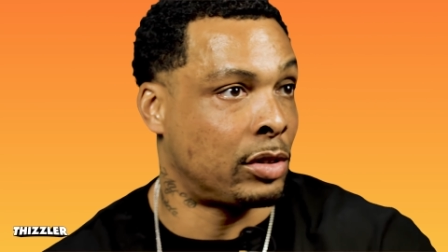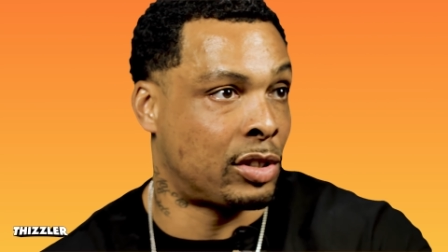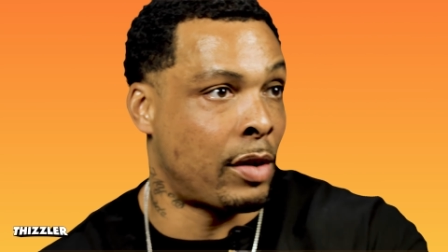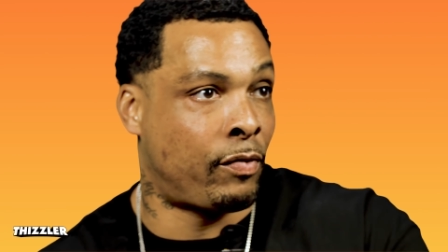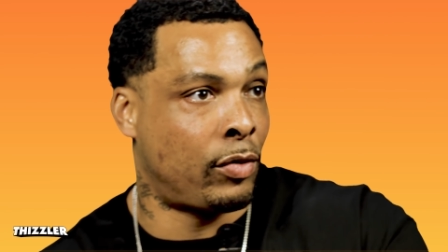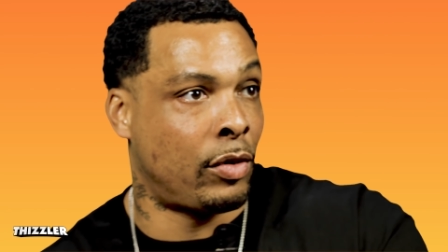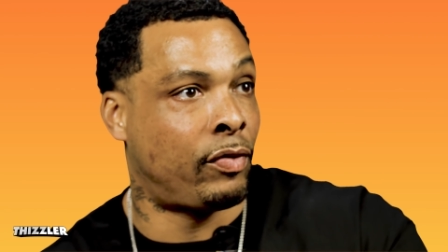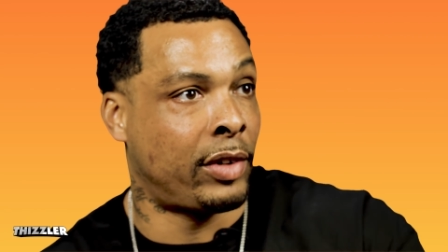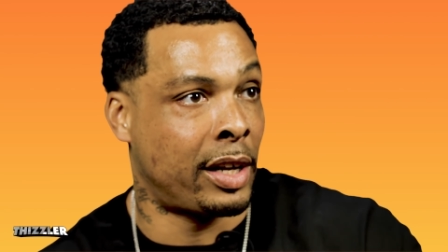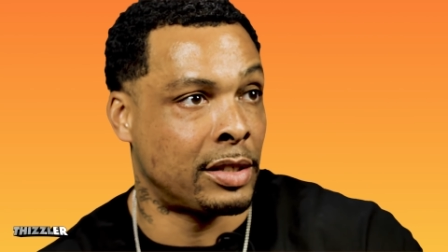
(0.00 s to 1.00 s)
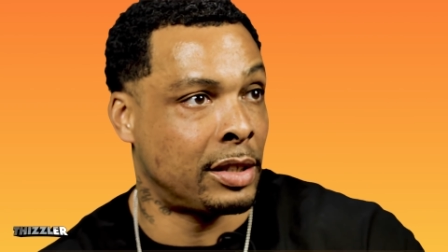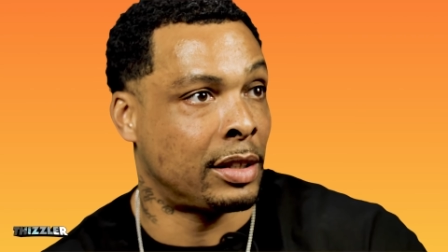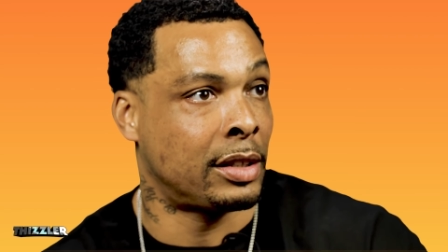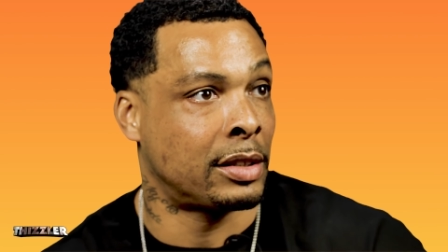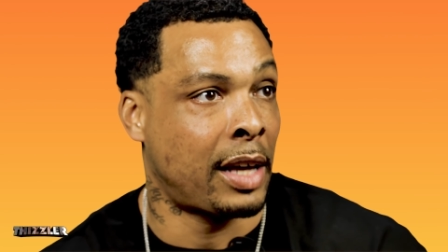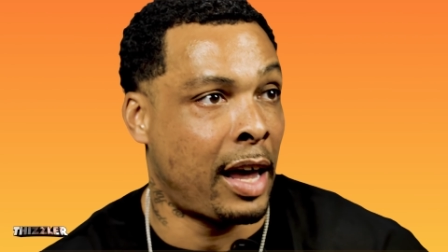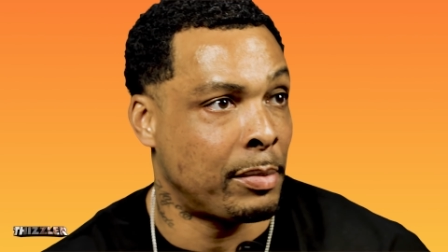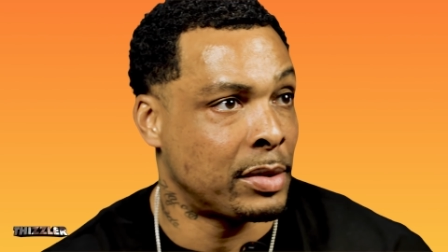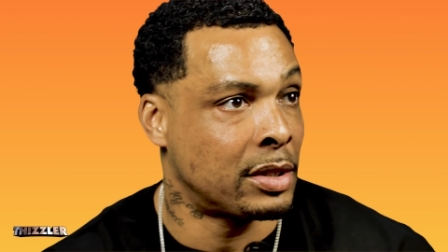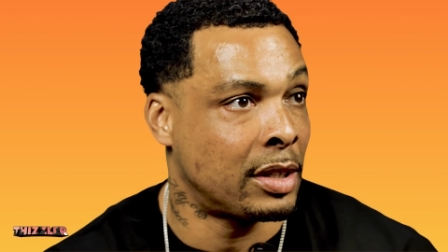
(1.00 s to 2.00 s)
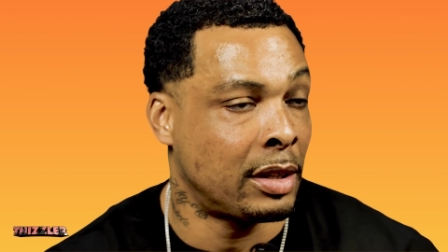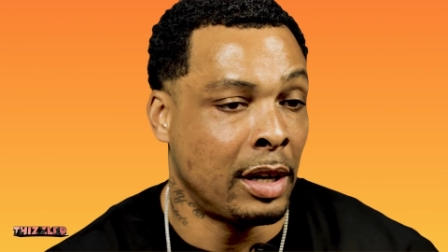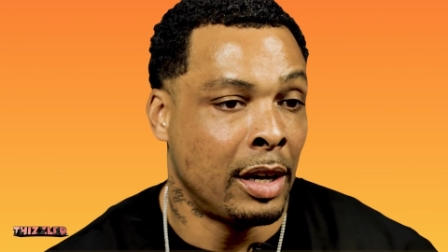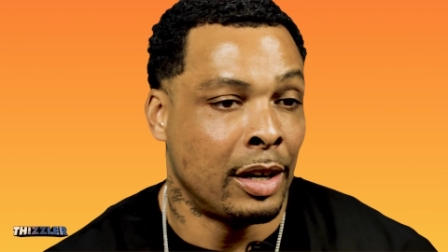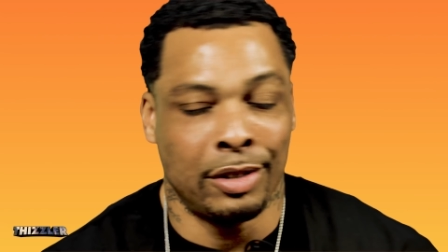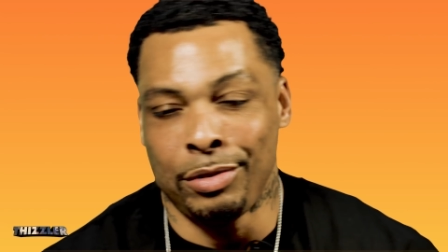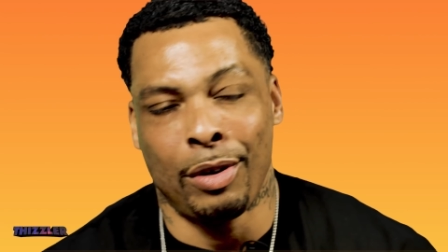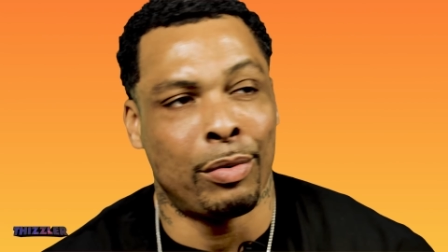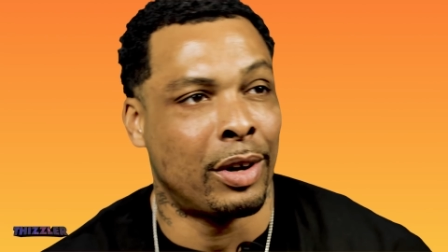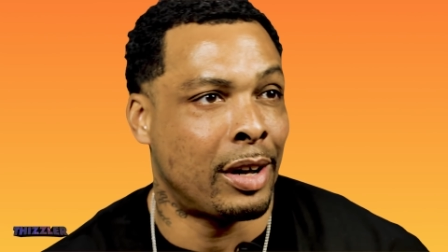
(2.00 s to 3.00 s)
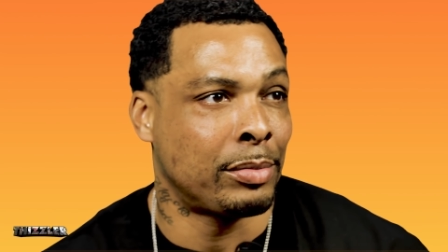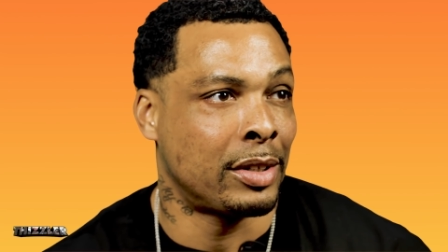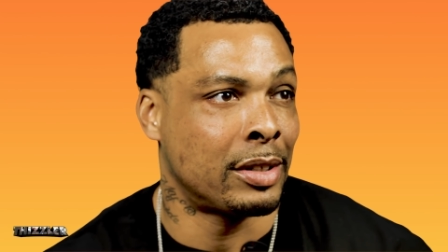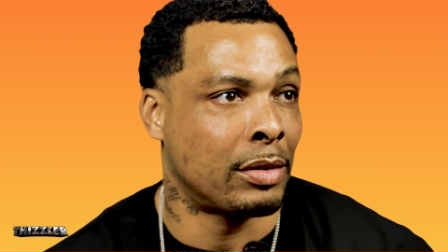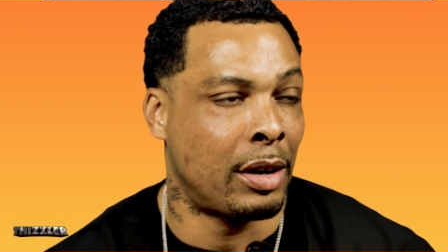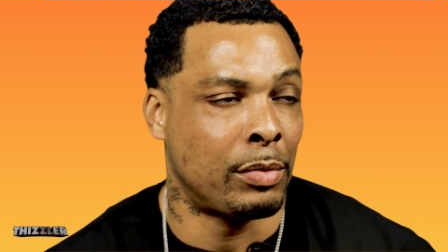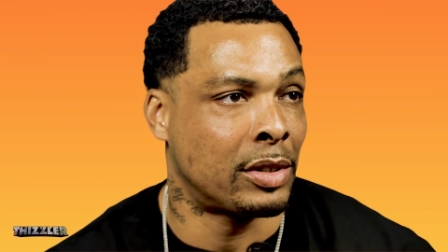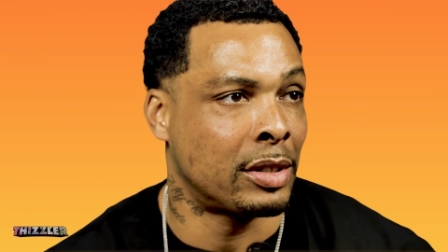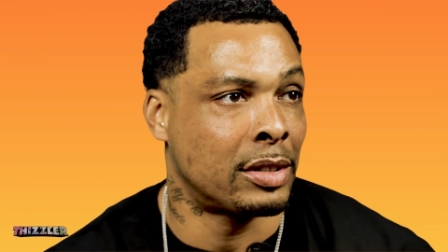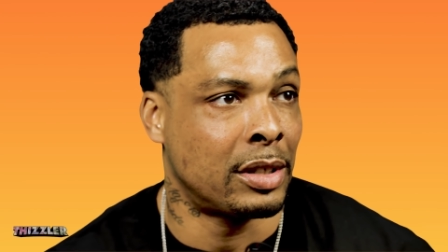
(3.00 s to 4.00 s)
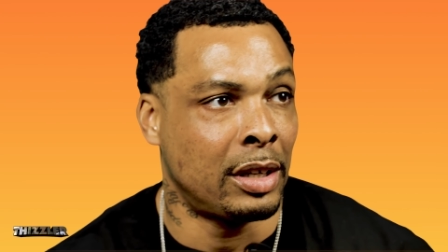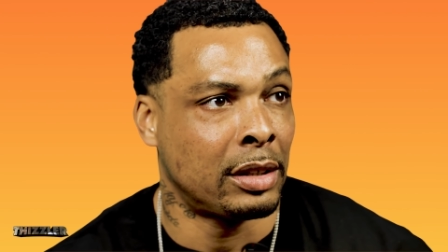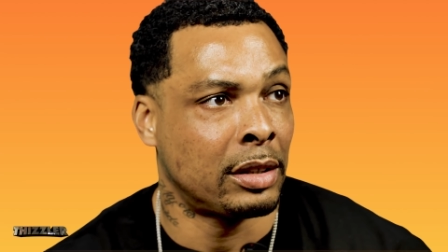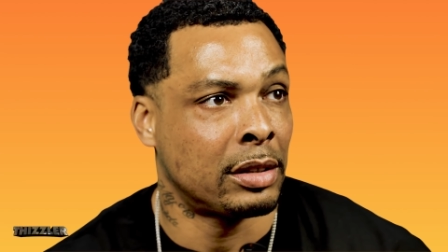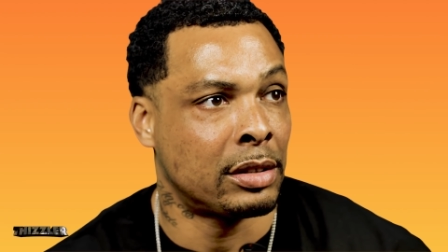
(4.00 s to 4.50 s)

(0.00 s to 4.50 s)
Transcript: jumped full fledged into this game and shit, you know what come to this, come with this shit.